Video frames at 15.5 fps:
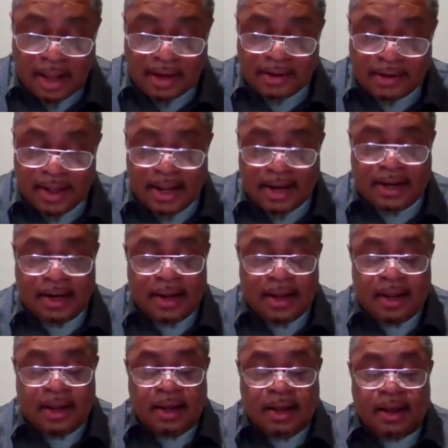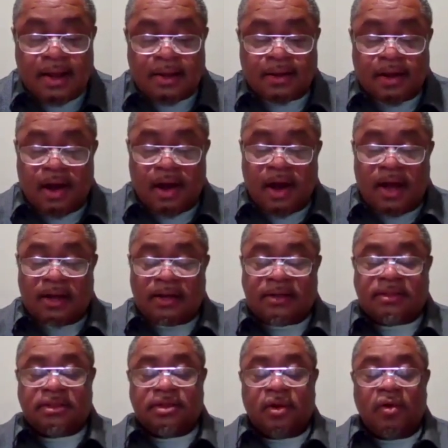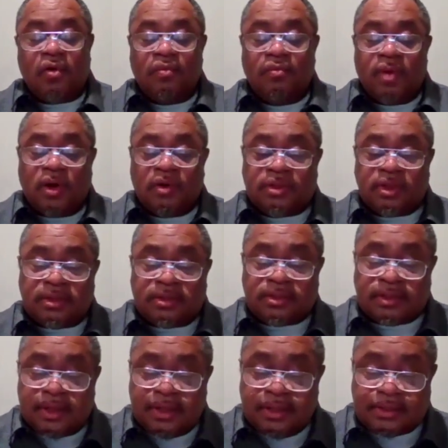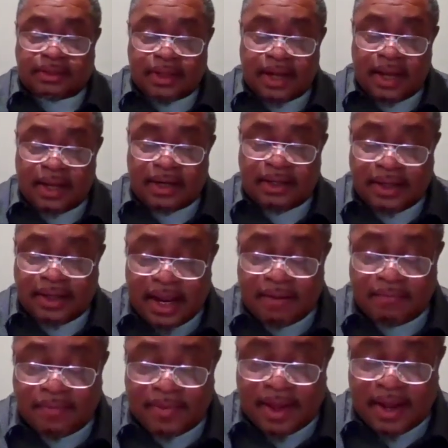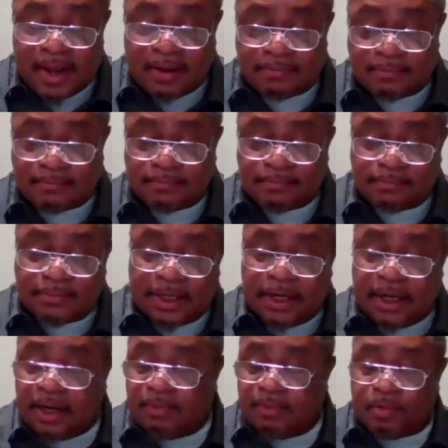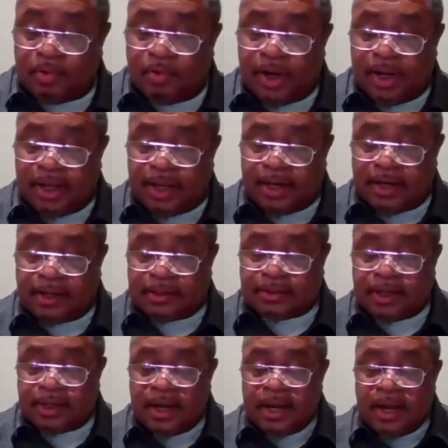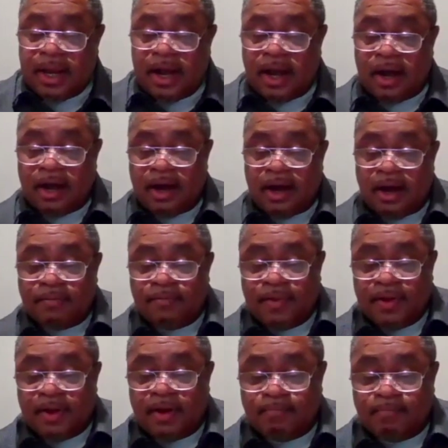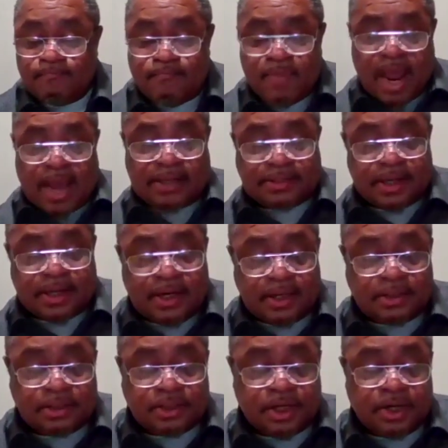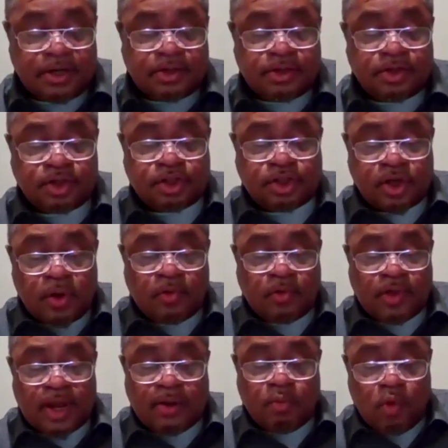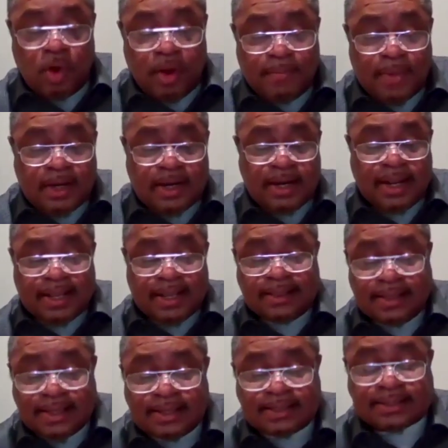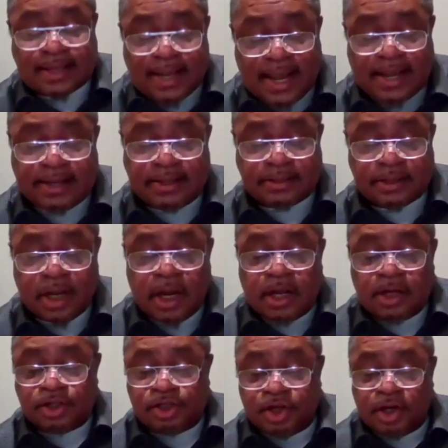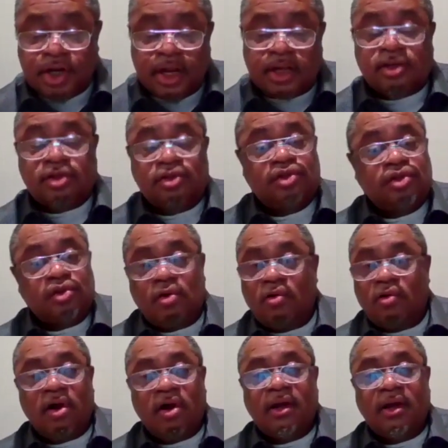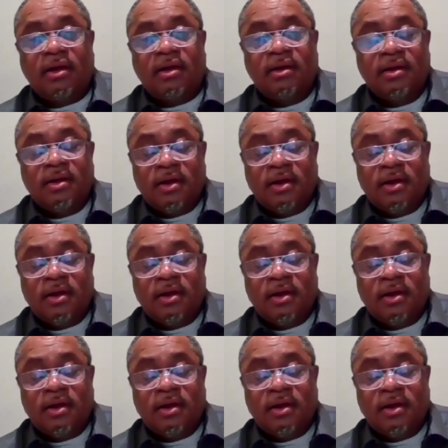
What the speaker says: And then God told Moses, he said, give them, in Hebrew it is of the masculine gender, to show that women in this case should enjoy